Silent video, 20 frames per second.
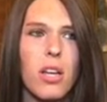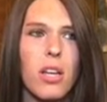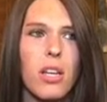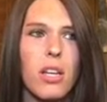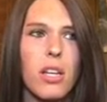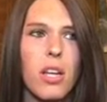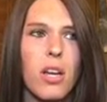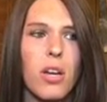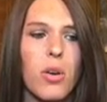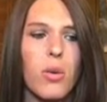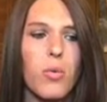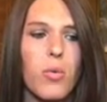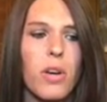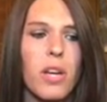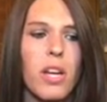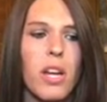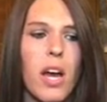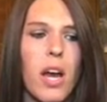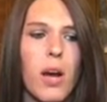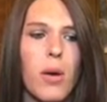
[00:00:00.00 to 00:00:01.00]
you know,
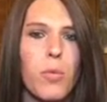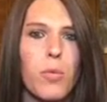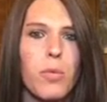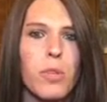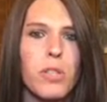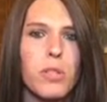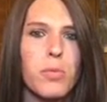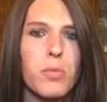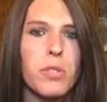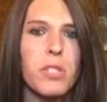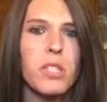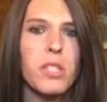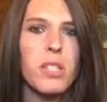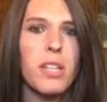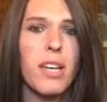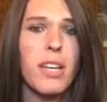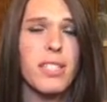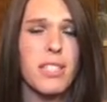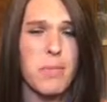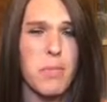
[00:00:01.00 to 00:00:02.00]
when I was
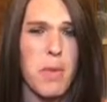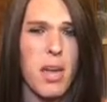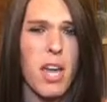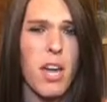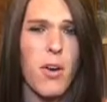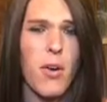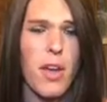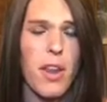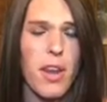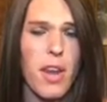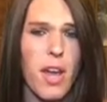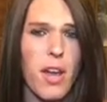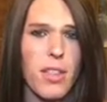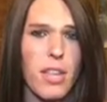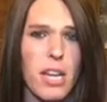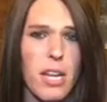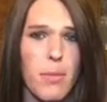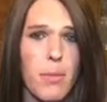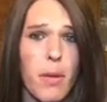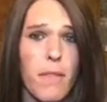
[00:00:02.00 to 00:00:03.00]
presenting as a male, and now
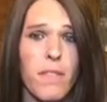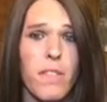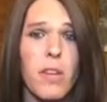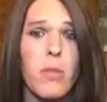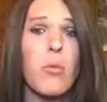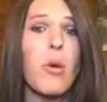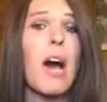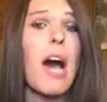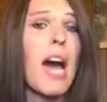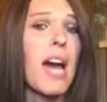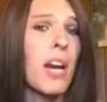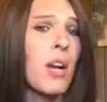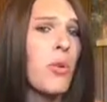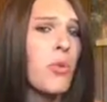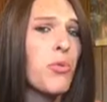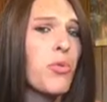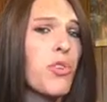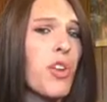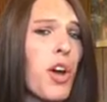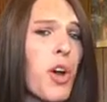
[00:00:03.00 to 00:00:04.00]
that I'm a female, I
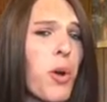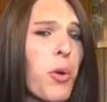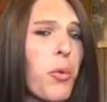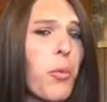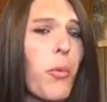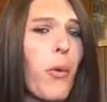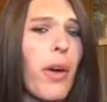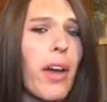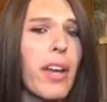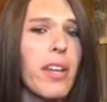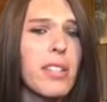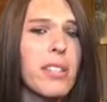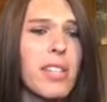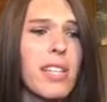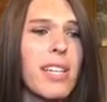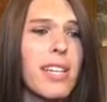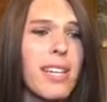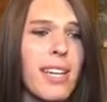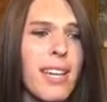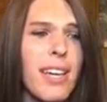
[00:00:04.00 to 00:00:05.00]
don't know what
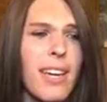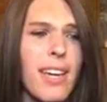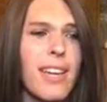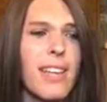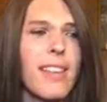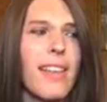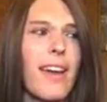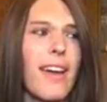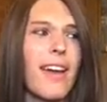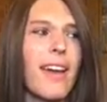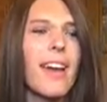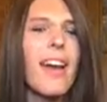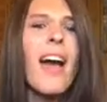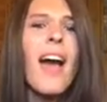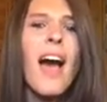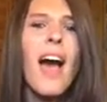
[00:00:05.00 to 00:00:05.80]
to get. Like,